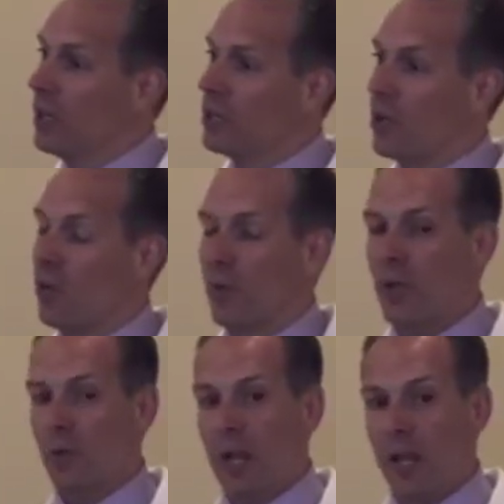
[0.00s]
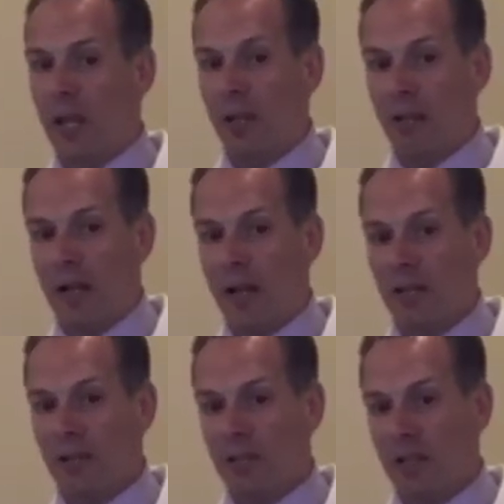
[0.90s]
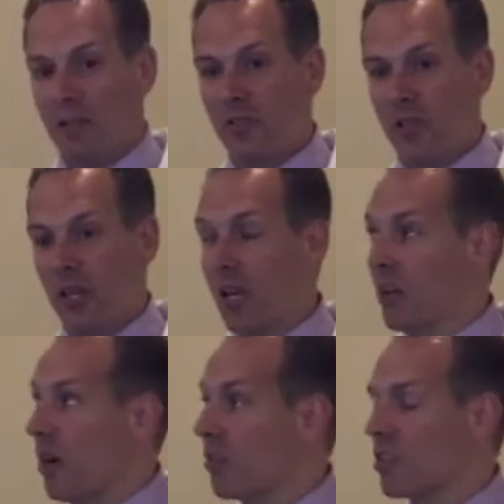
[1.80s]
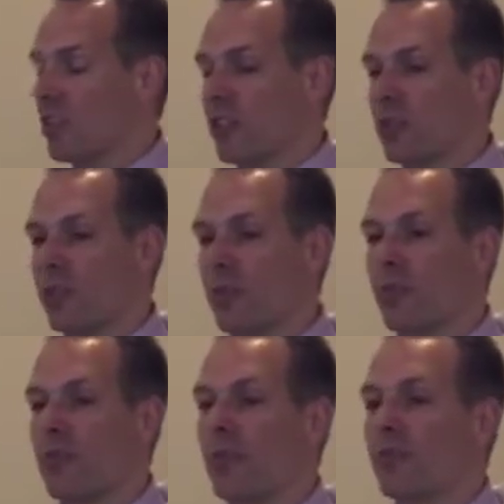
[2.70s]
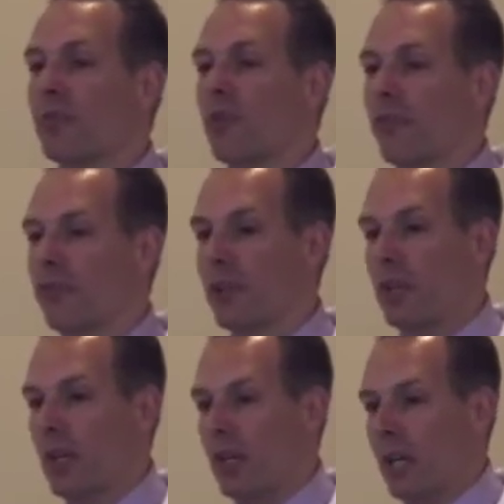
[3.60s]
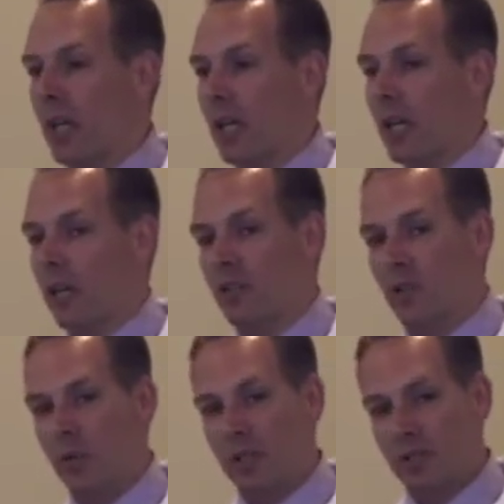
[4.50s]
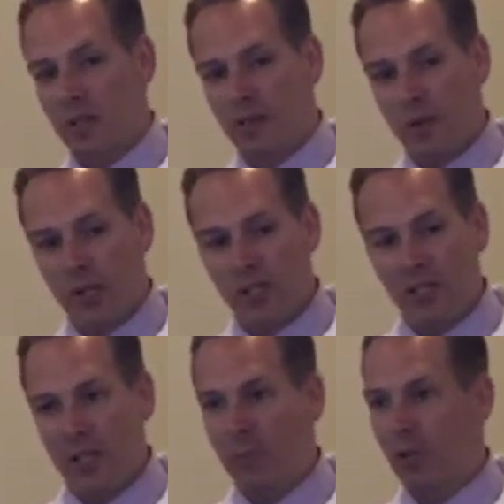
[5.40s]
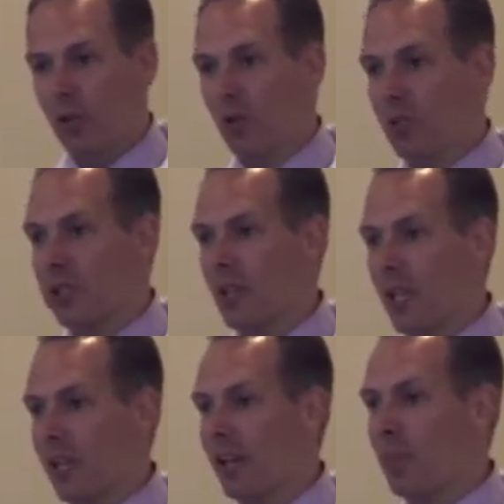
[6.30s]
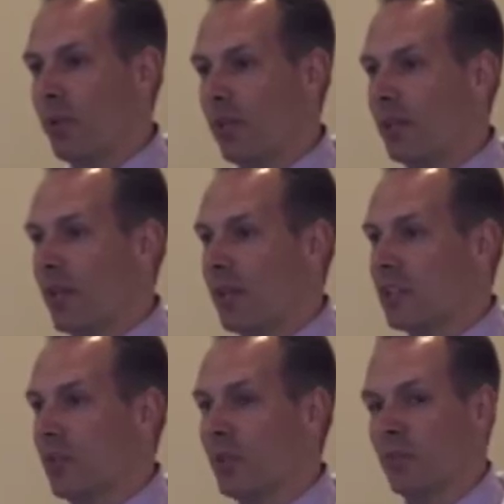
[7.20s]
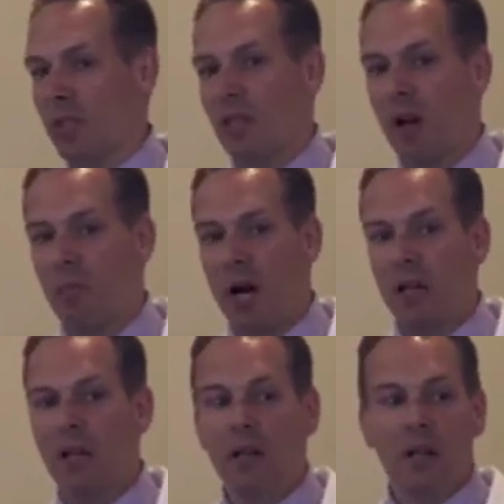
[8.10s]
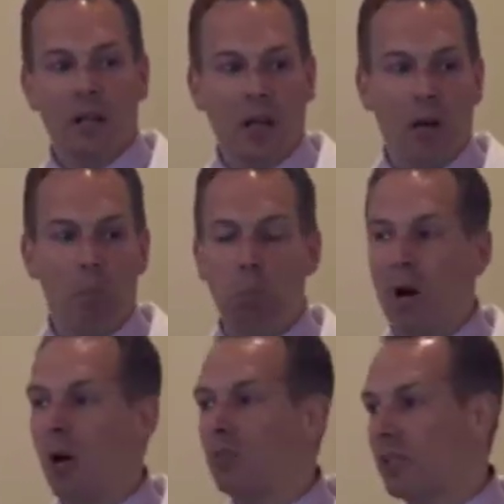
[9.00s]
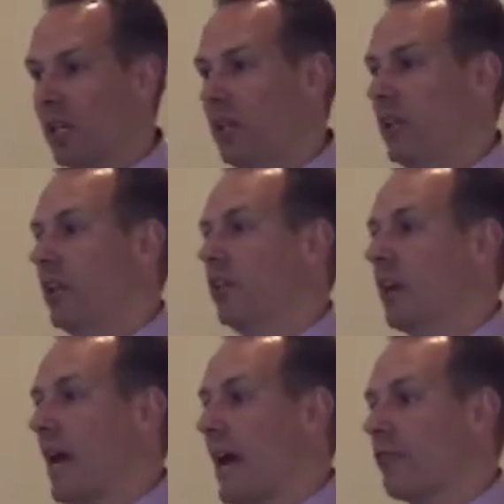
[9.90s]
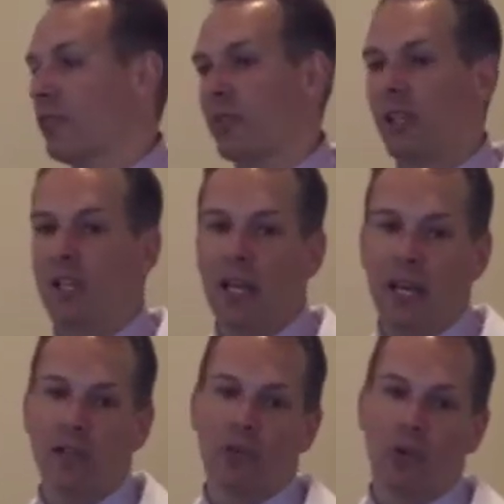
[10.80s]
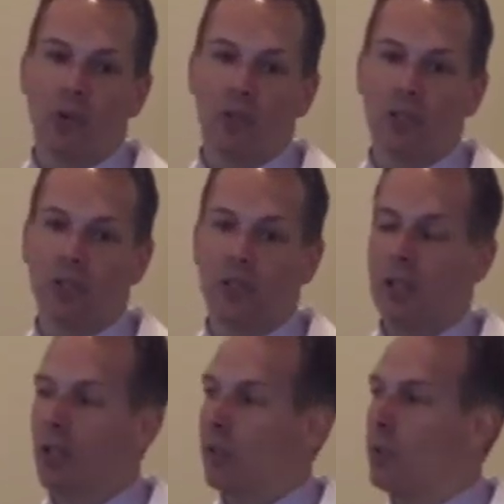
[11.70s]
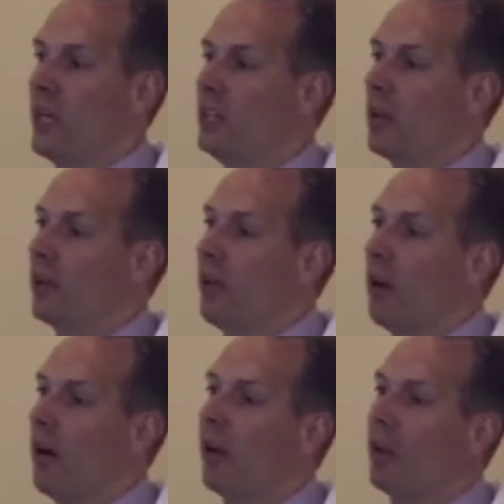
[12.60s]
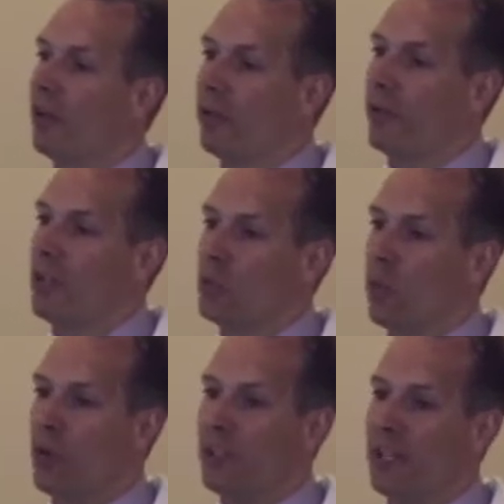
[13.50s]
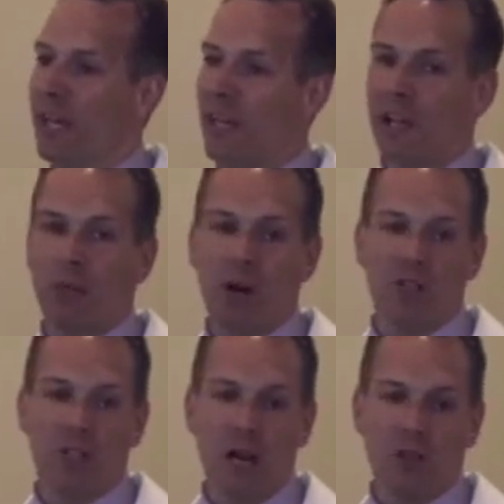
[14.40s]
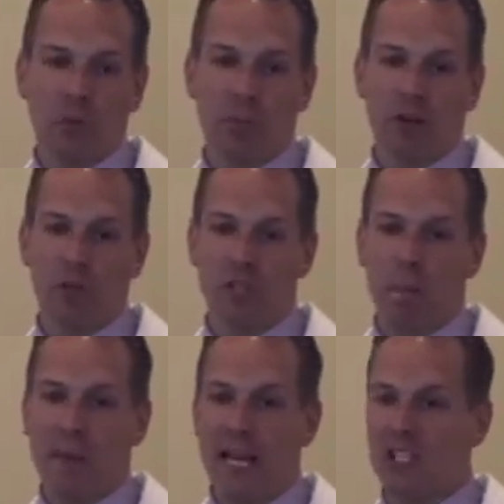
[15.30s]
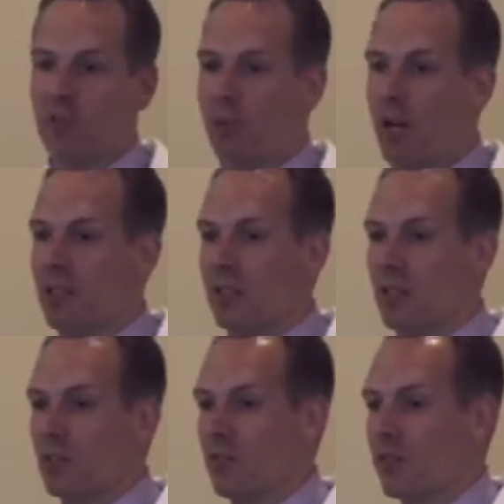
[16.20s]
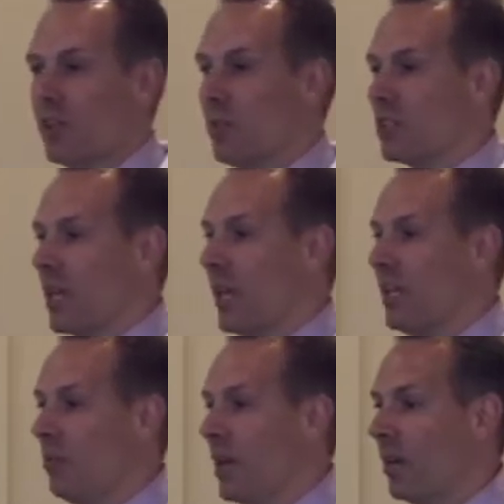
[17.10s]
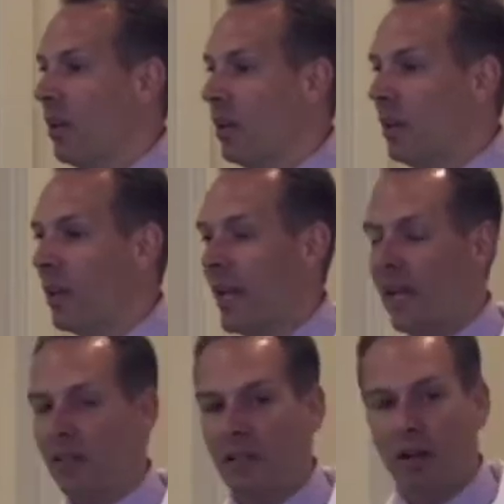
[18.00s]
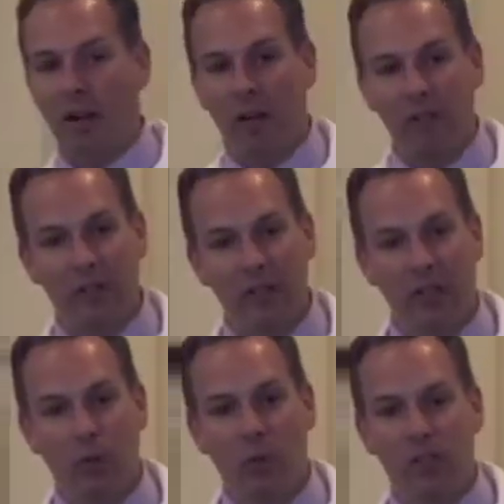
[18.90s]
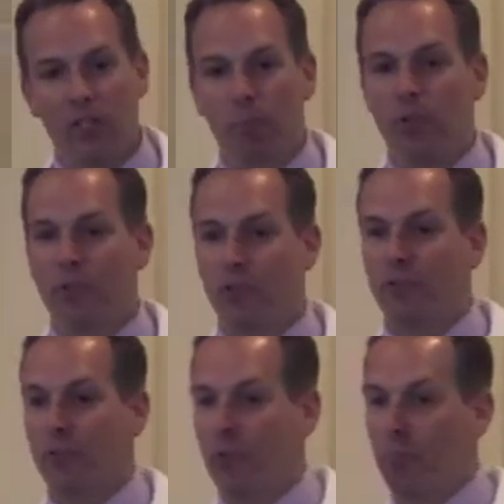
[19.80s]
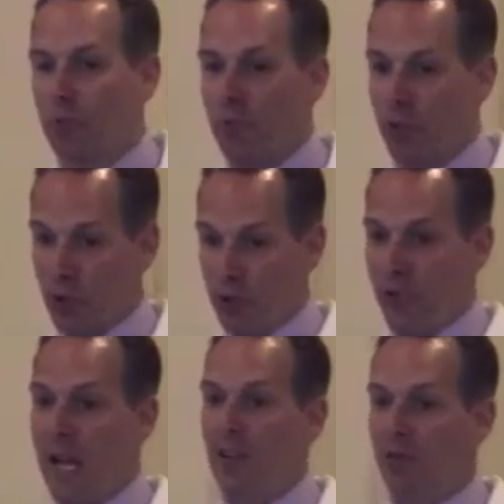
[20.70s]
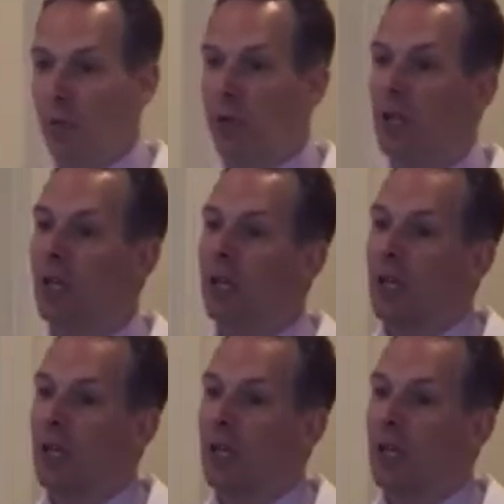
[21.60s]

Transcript: So we ran a hair analysis on this fella and arsenic was through the roof. And so we started questioning him more closely and it appeared that his symptoms had come on about a year after he had totally redone all of his wood decking around his house. Apparently it was a massive project. This was very much a handyman. Hand did all of it. It was the preserved kind of wood.